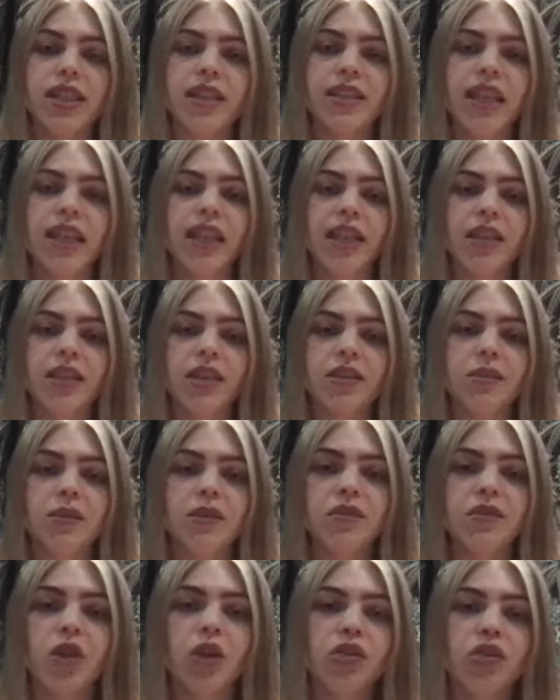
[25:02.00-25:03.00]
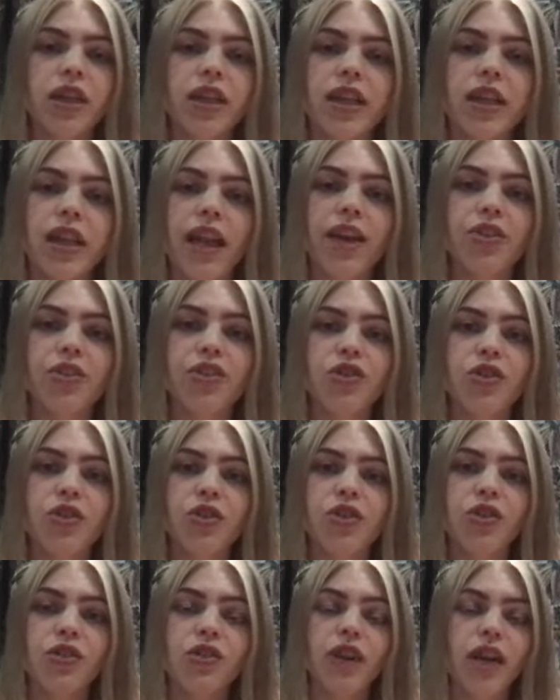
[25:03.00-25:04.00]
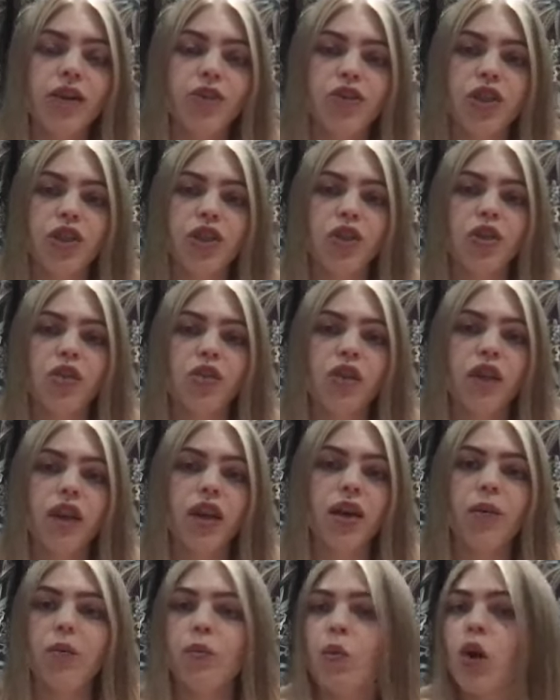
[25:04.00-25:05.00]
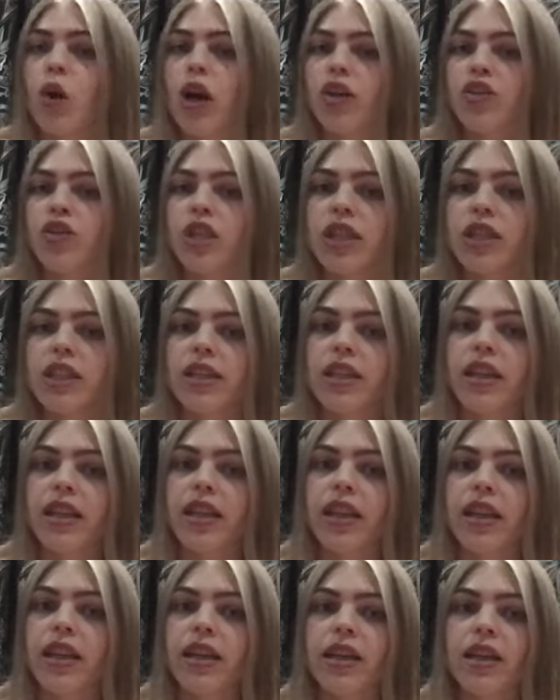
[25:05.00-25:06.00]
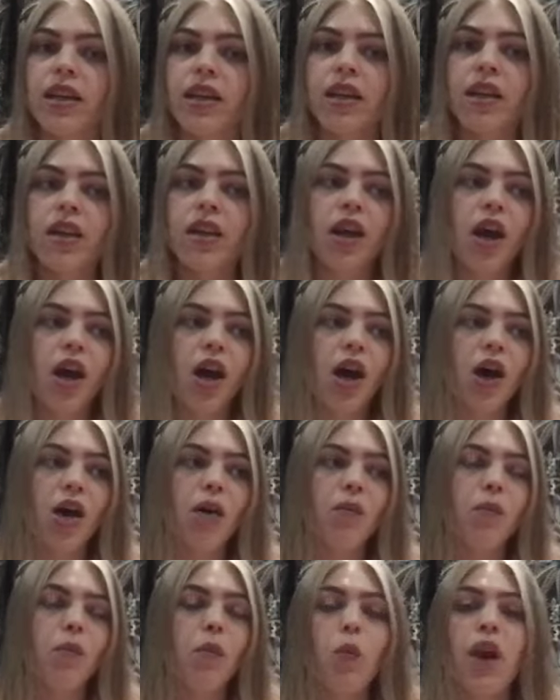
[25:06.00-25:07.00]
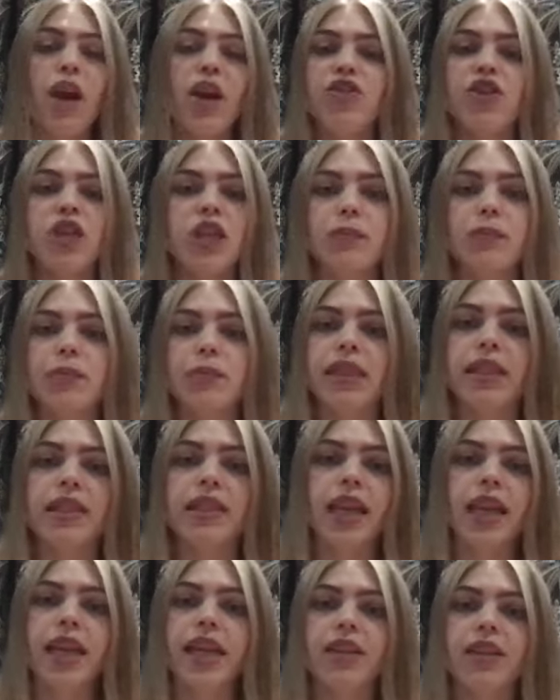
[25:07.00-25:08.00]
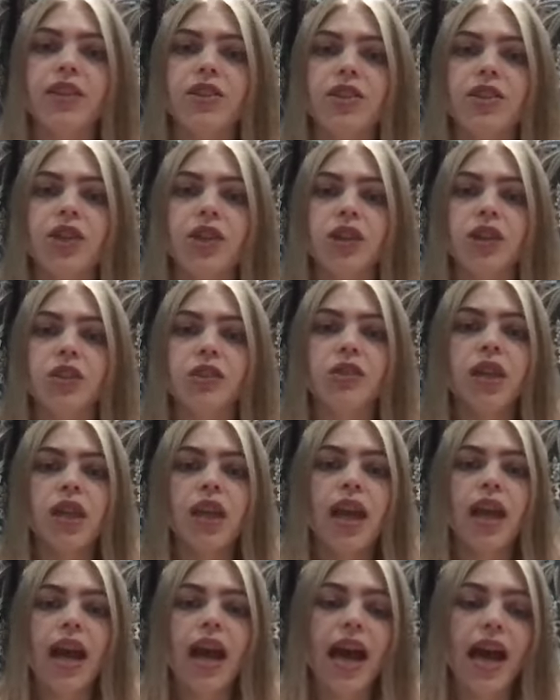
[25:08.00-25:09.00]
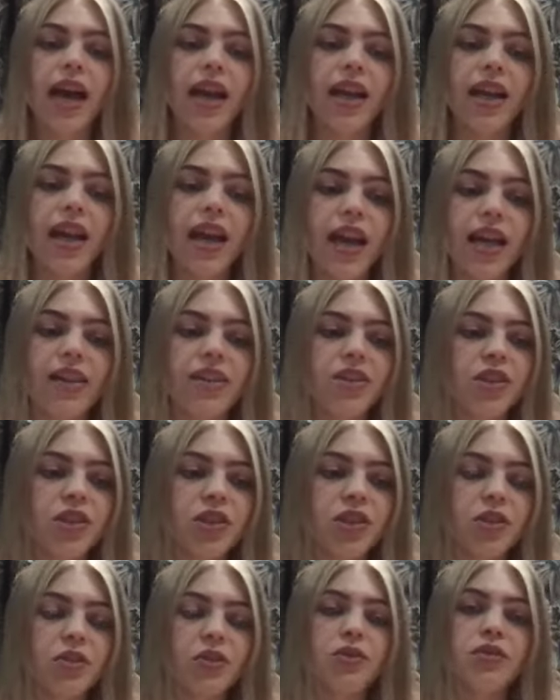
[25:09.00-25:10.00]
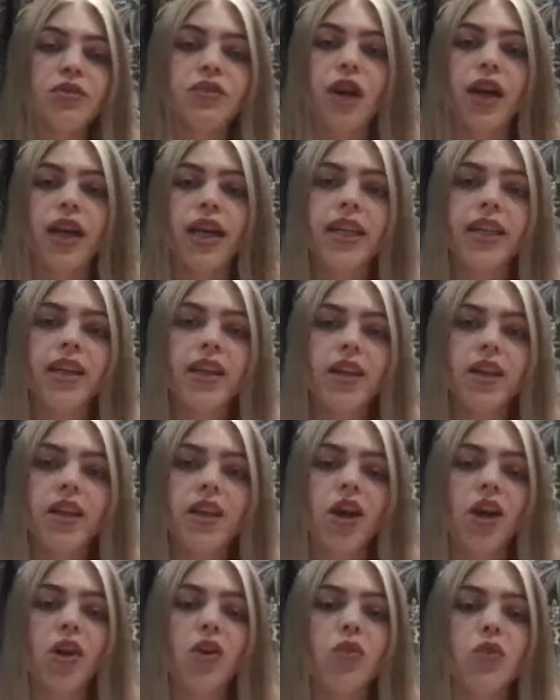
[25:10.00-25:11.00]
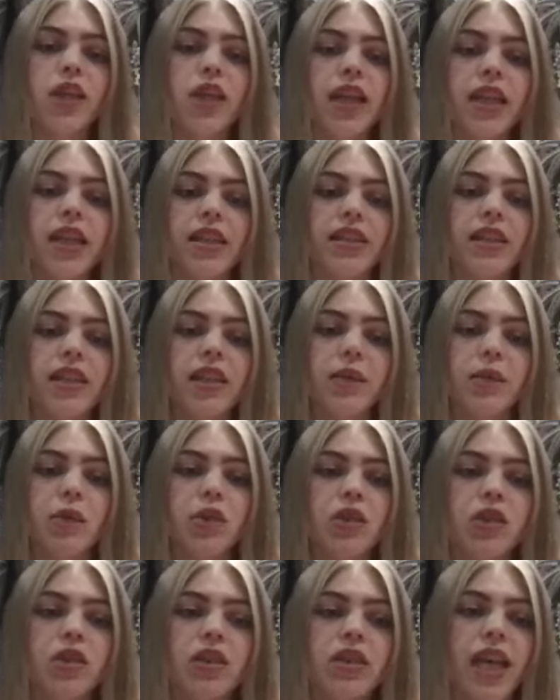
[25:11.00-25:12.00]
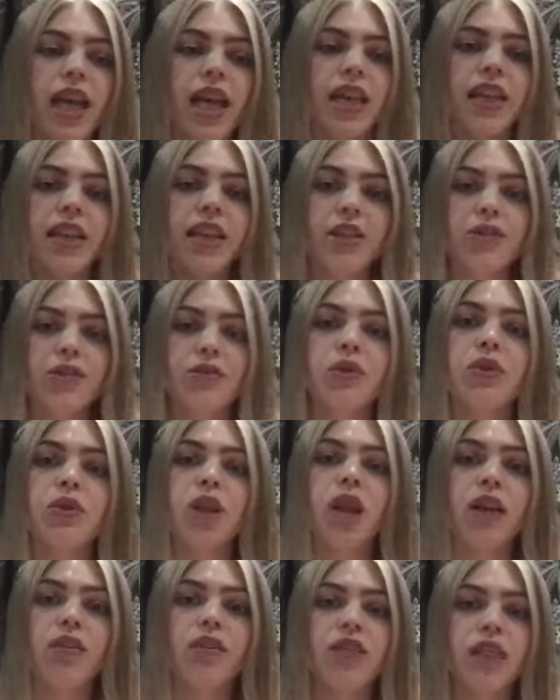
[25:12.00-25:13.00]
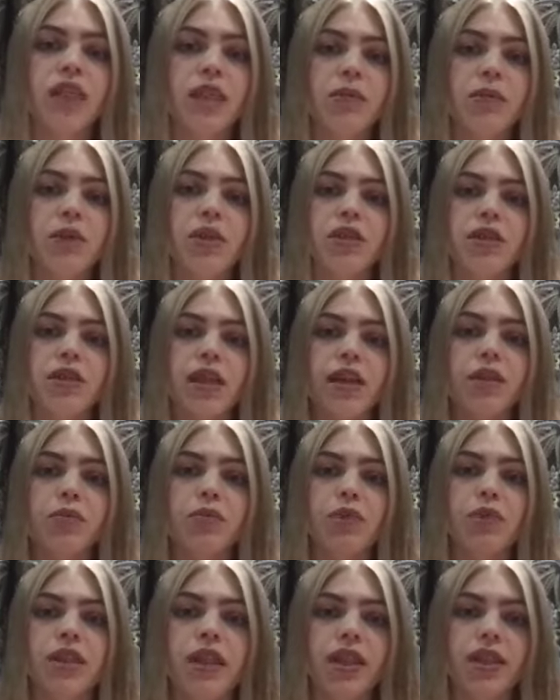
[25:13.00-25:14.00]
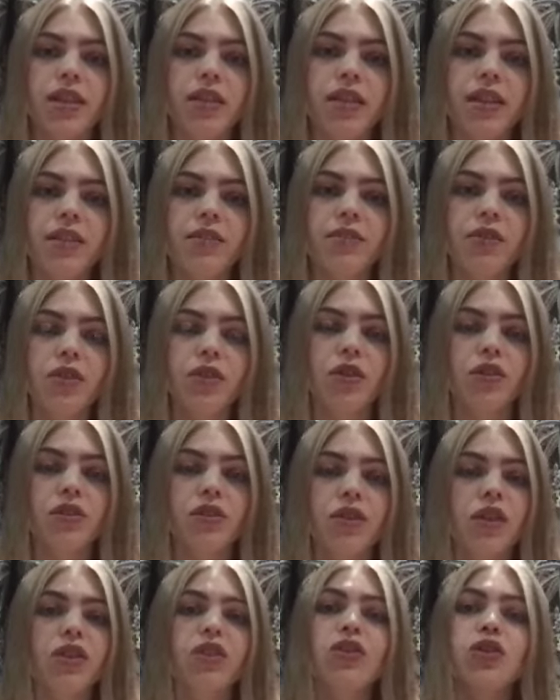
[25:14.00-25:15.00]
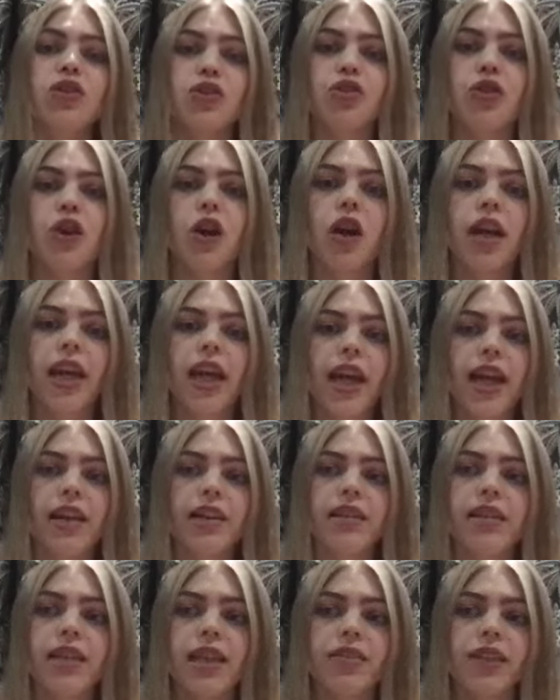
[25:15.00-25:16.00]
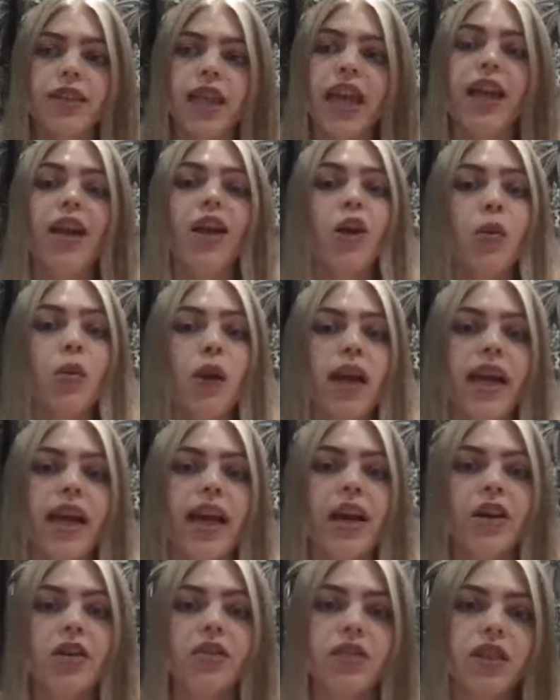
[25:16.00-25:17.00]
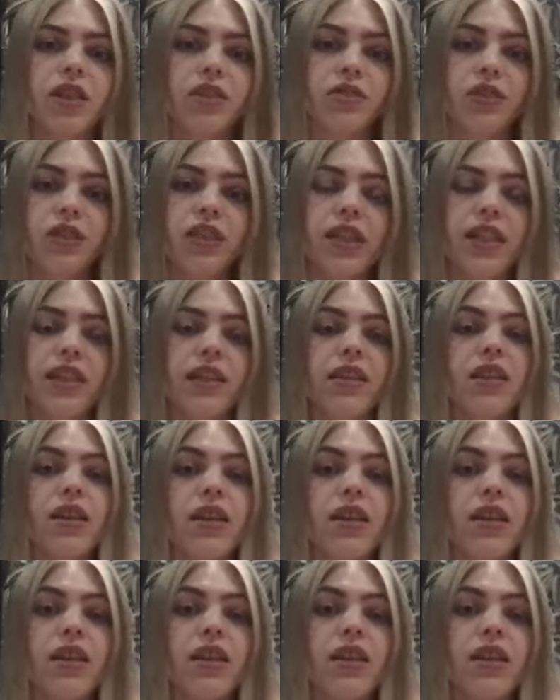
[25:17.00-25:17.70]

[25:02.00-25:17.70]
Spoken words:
cellar with no recollection of how she got there, why she's there, where she's been taken to, and has to fight her own inner demons and these real life demons that are presenting in front of her to try and navigate her way out of this really